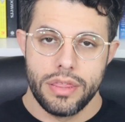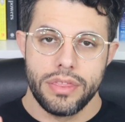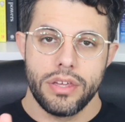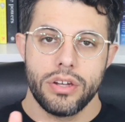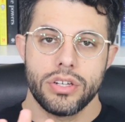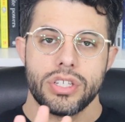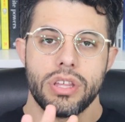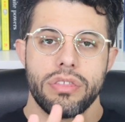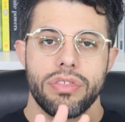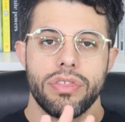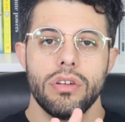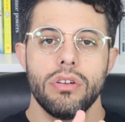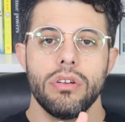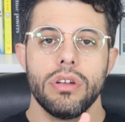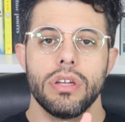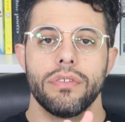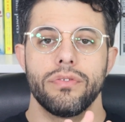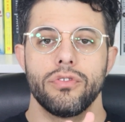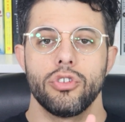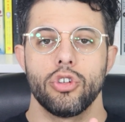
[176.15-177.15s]
there's a
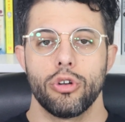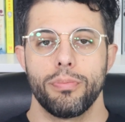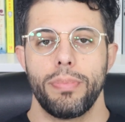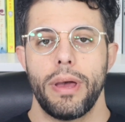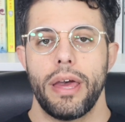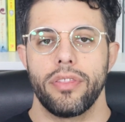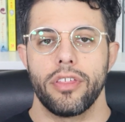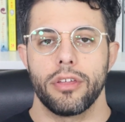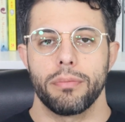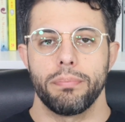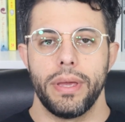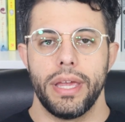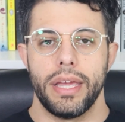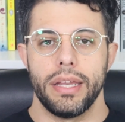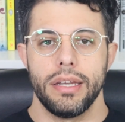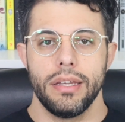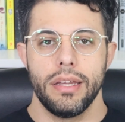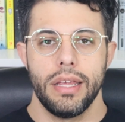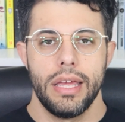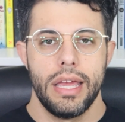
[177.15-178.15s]
theory of neuropathic
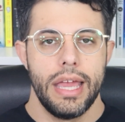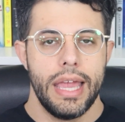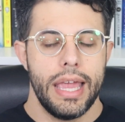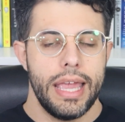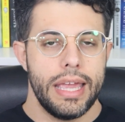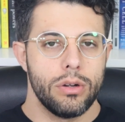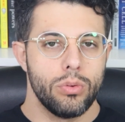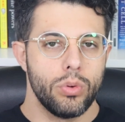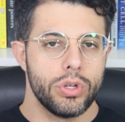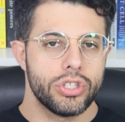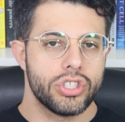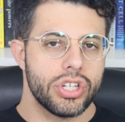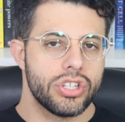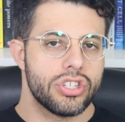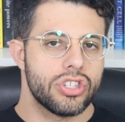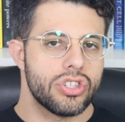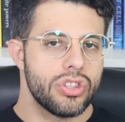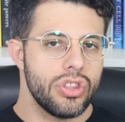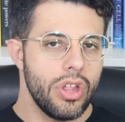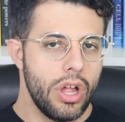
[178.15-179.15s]
pain in which
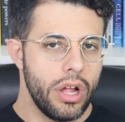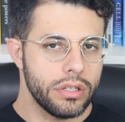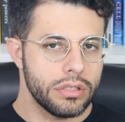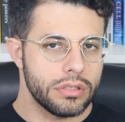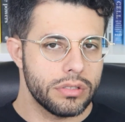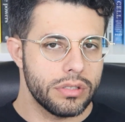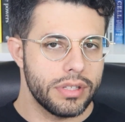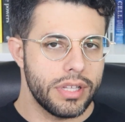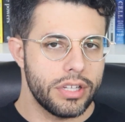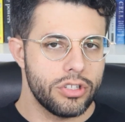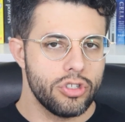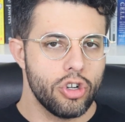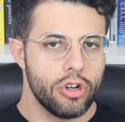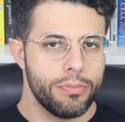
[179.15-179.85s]
it's thought that